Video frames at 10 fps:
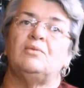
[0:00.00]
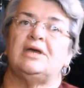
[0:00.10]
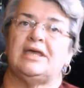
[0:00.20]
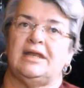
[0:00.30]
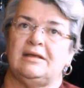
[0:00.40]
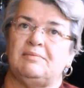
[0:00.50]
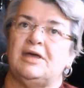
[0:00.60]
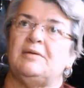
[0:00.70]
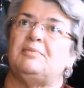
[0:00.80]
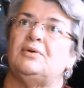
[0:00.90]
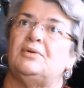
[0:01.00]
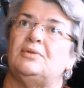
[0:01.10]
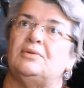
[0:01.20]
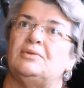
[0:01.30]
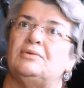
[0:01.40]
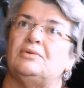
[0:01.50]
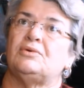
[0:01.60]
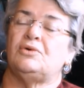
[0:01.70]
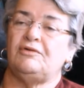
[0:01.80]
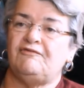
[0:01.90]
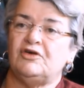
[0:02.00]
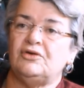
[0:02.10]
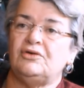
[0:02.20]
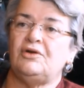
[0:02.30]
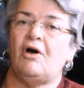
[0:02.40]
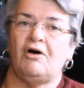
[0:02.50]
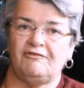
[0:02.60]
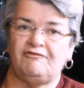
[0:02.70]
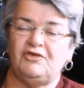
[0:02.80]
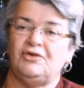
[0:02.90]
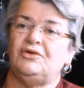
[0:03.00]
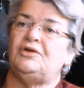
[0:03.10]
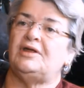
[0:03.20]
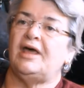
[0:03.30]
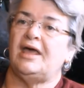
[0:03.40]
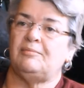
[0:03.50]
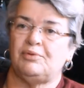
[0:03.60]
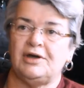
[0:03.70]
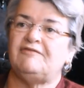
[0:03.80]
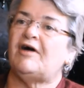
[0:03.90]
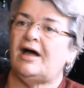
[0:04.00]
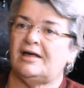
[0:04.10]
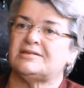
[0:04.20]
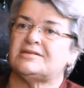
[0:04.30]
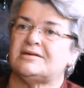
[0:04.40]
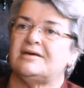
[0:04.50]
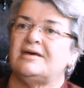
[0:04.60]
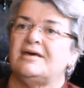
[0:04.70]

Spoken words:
We're getting people good food, hot food, and pretty fast.